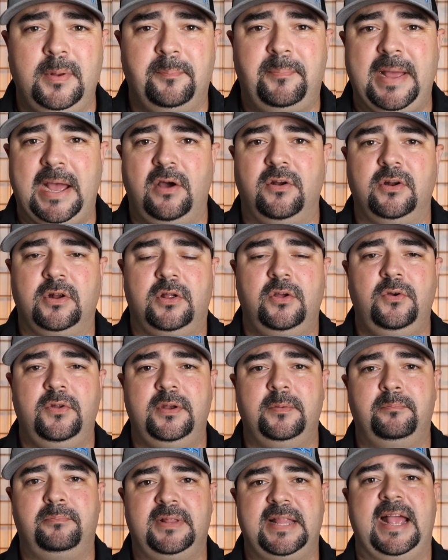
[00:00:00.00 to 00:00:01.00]
in powder
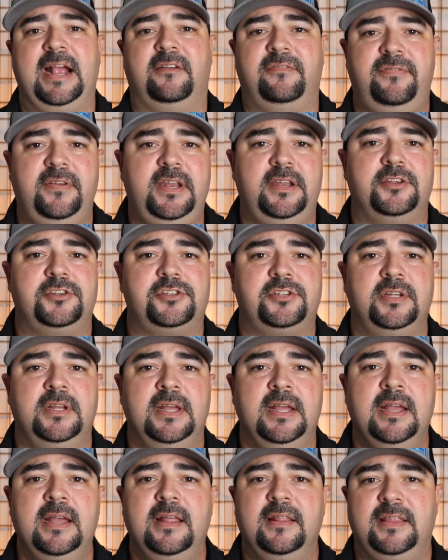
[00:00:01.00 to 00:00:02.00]
coated black finish.
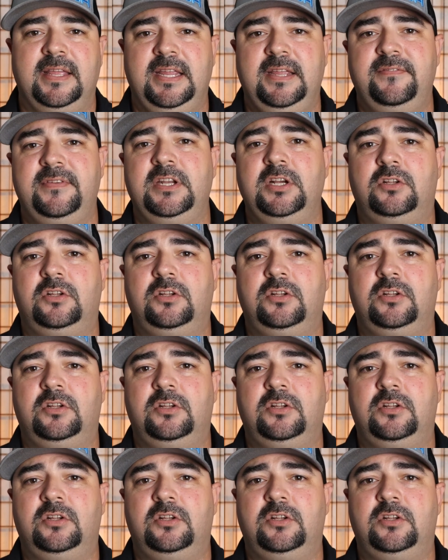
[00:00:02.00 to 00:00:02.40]
They even